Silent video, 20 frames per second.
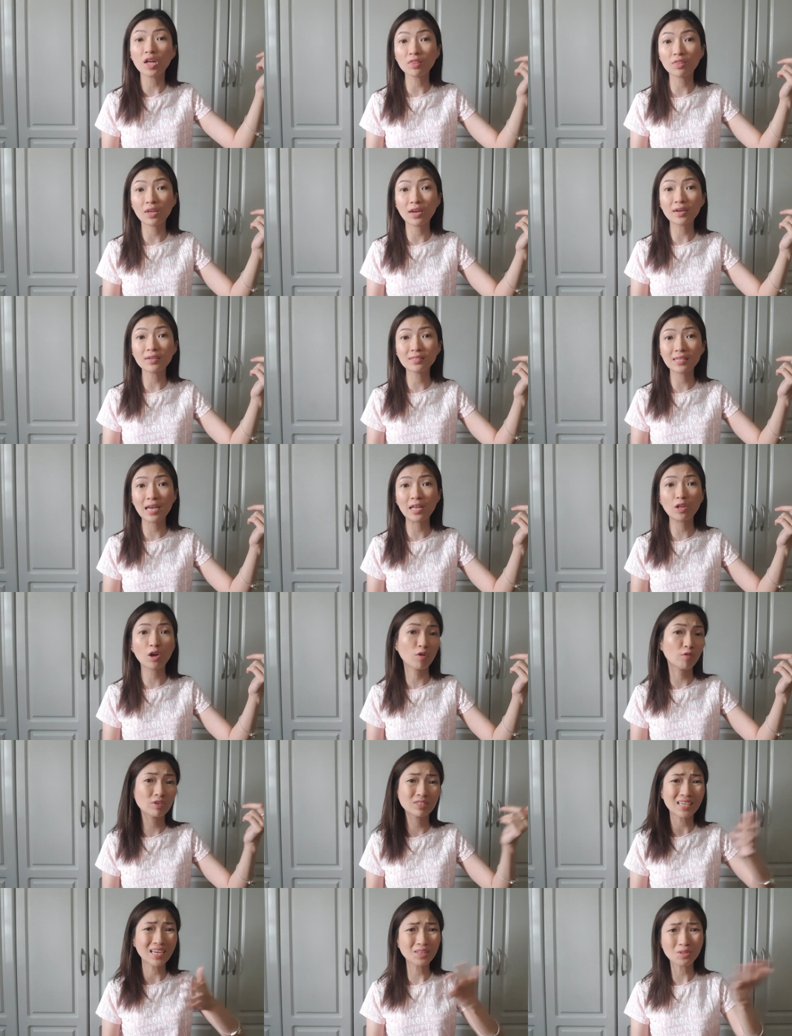their head
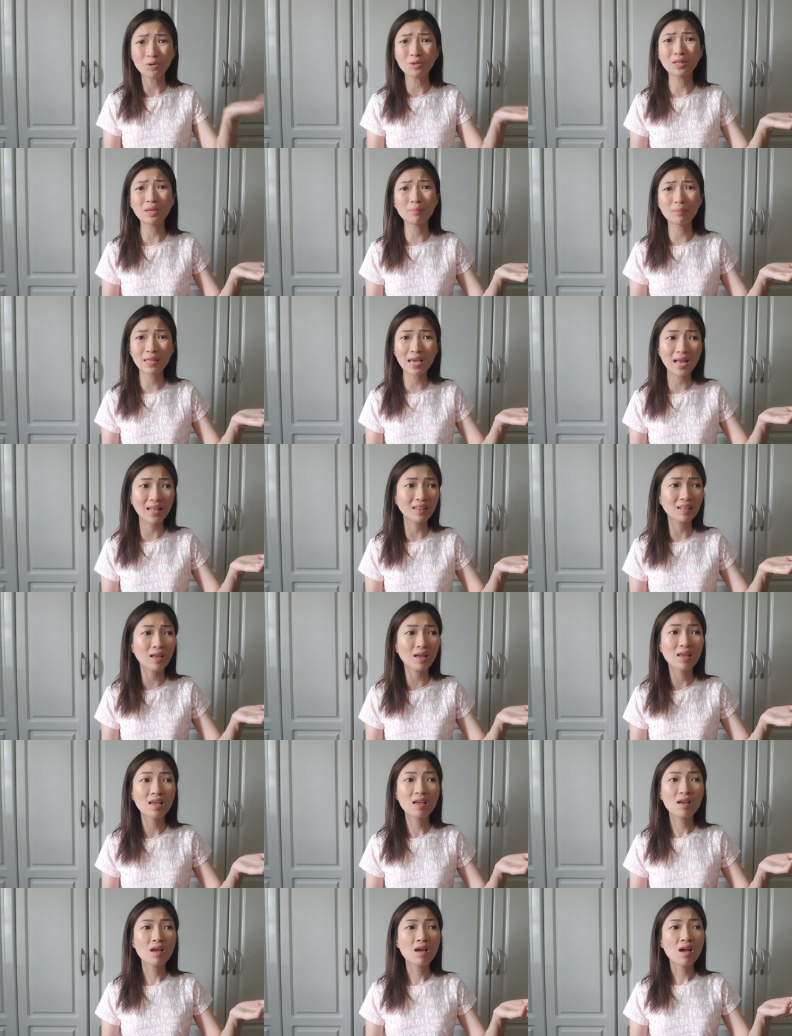office, I told them that na,
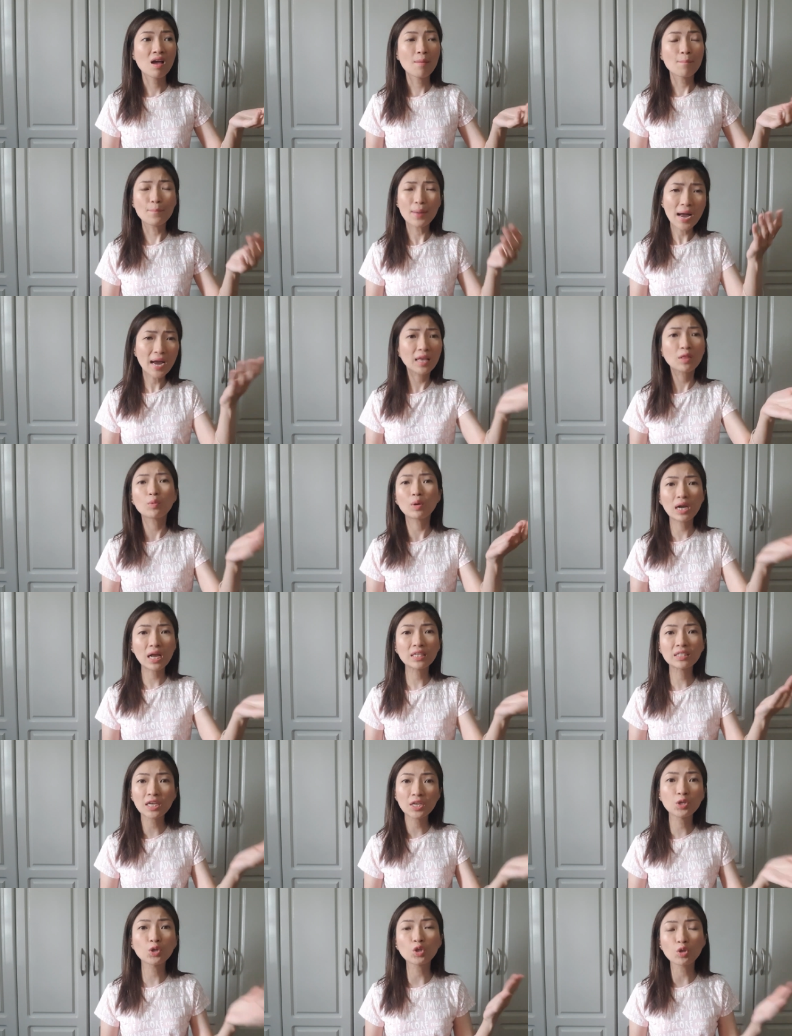bakit wala
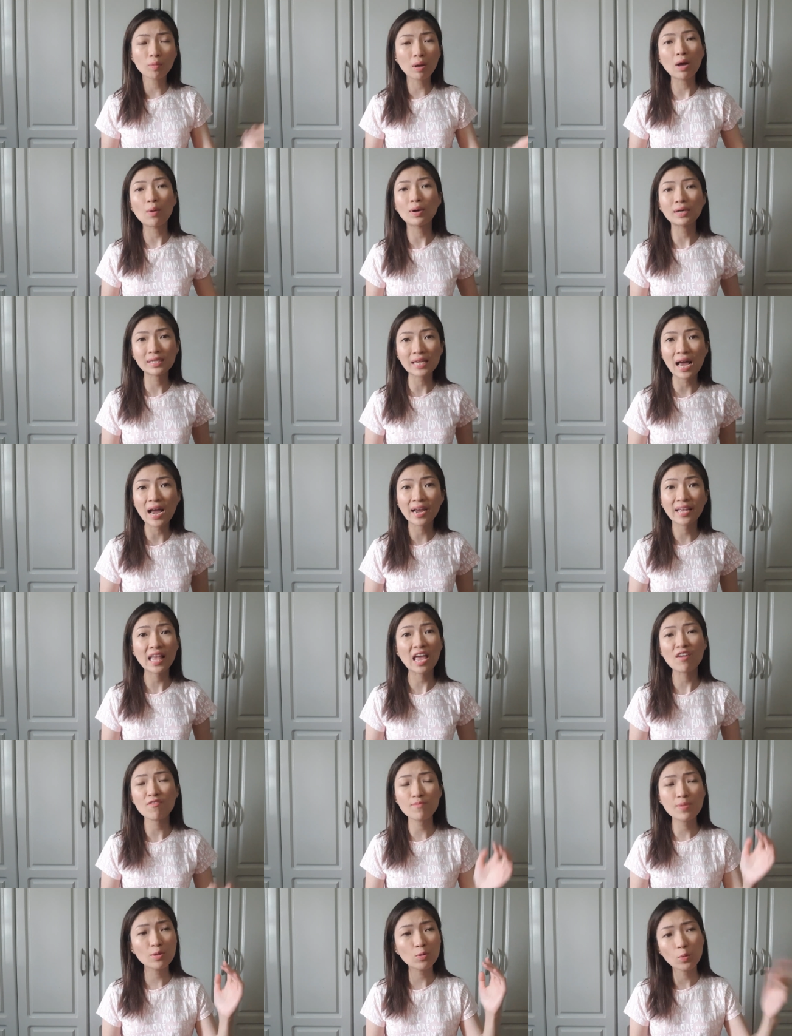sa inyo tumawag sa akin?
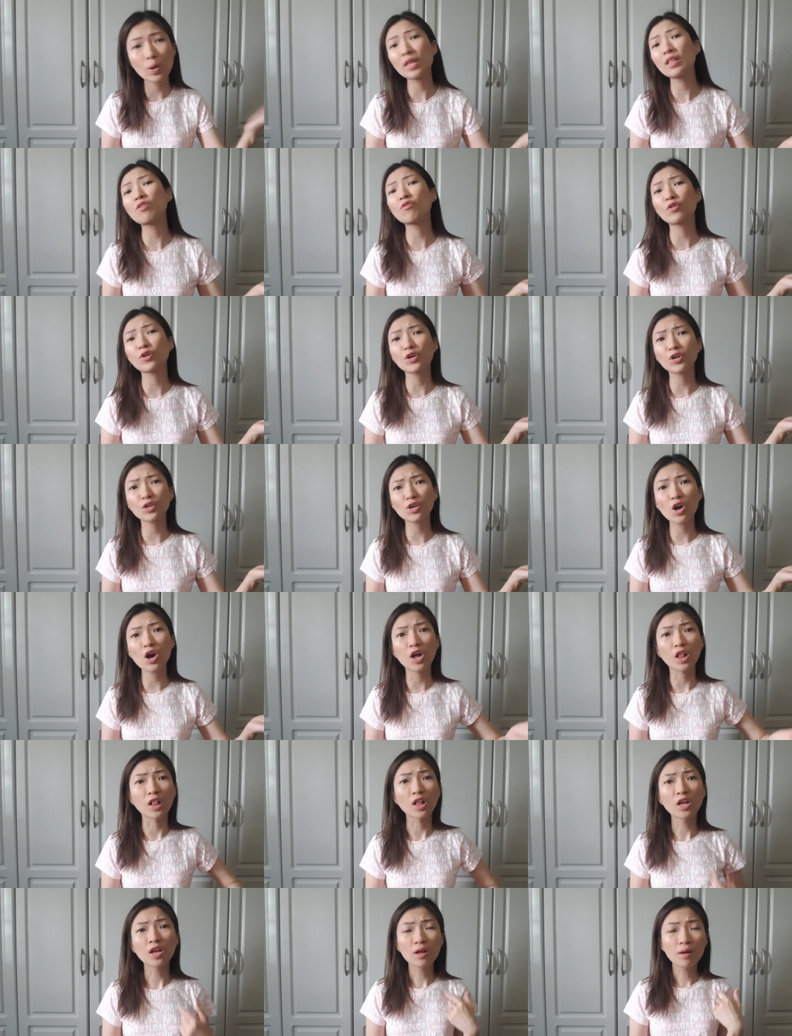I've been waiting for your
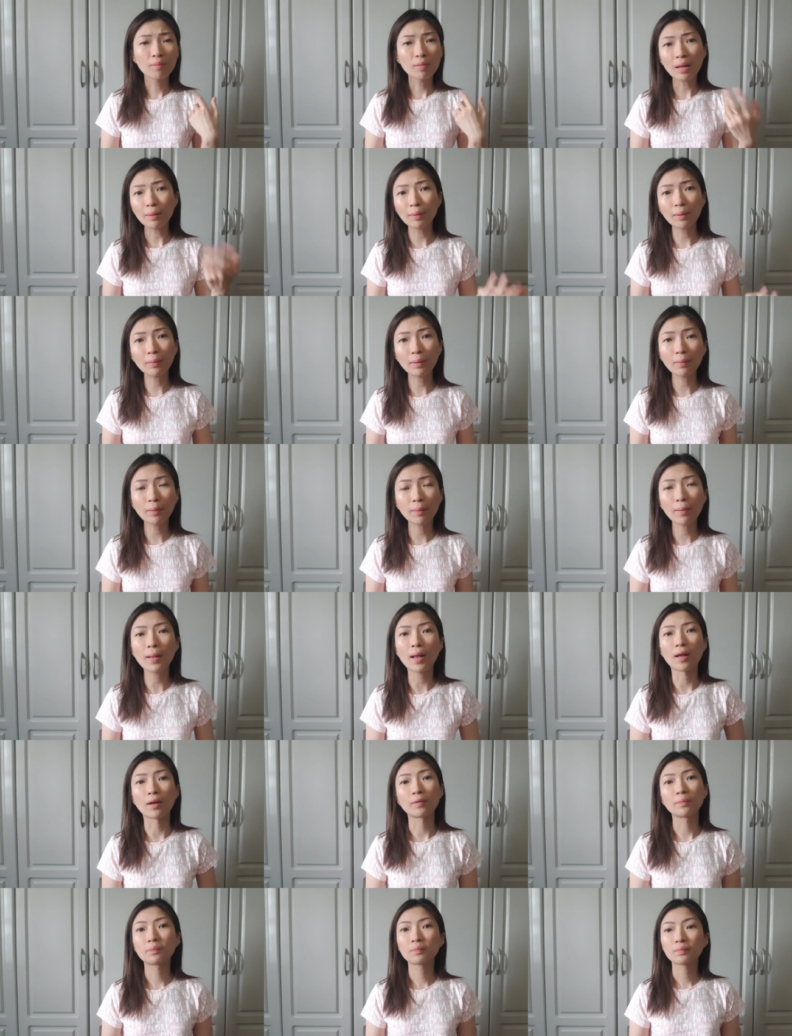call. Blah, blah, blah, blah, blah.